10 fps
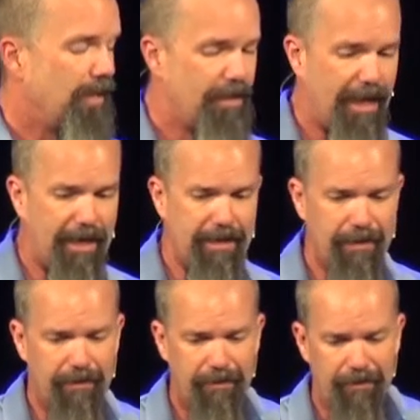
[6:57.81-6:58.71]
that
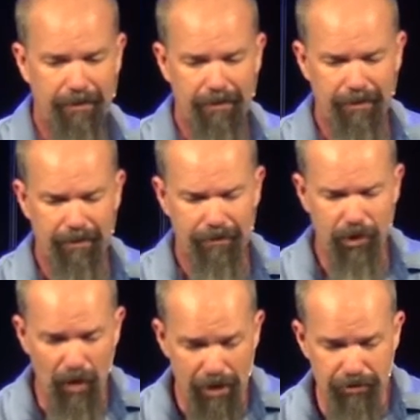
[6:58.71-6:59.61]

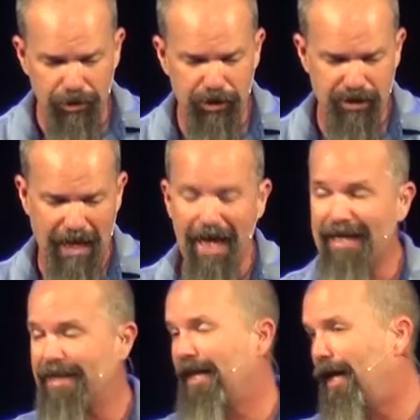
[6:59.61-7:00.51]
to
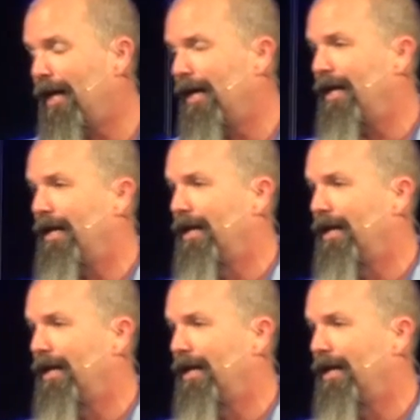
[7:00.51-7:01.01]
understand God,